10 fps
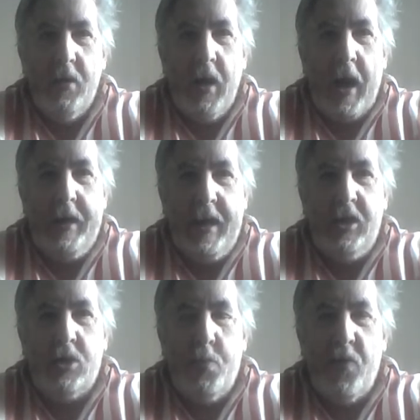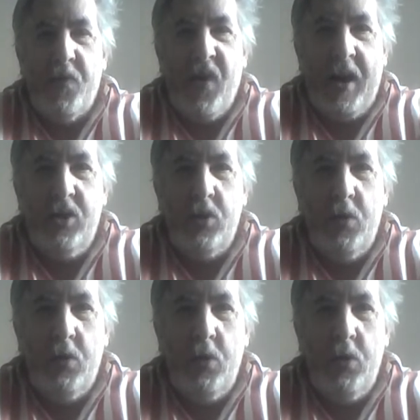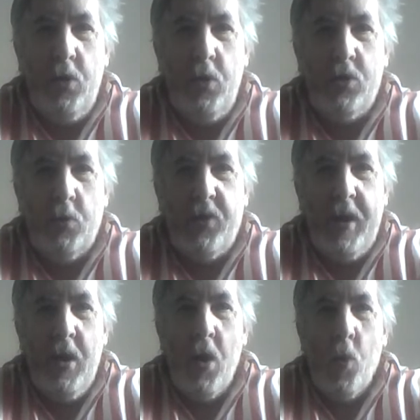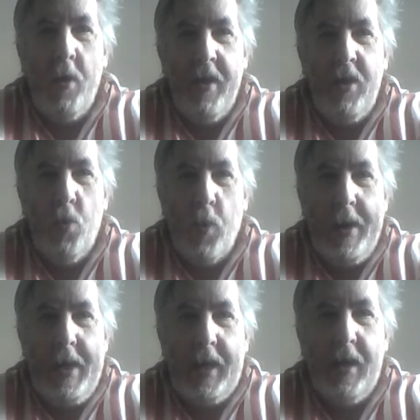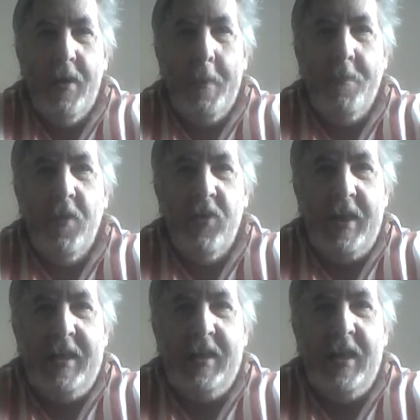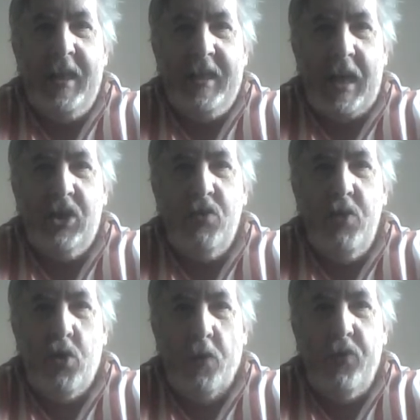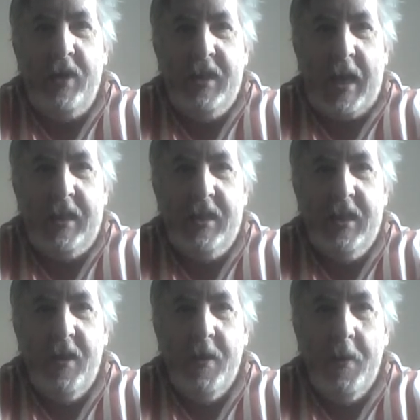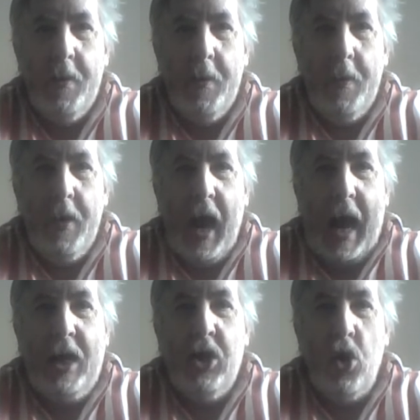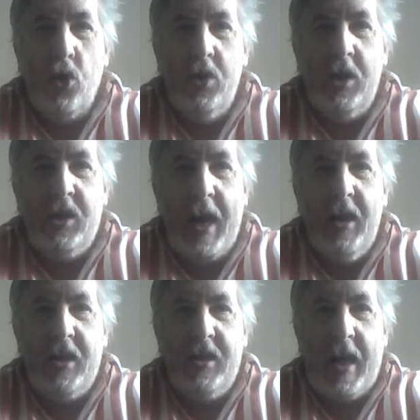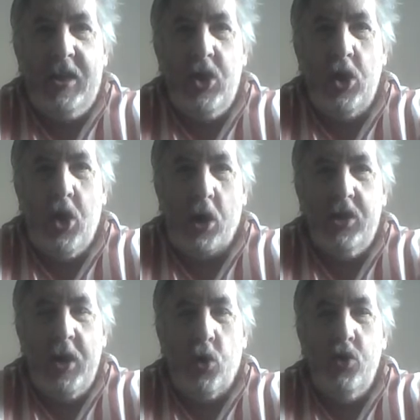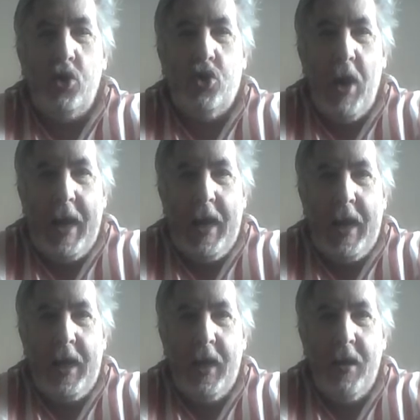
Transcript: I need to provide you something within the week. This is a disaster recovery task. I can undertake the task and cost it under training.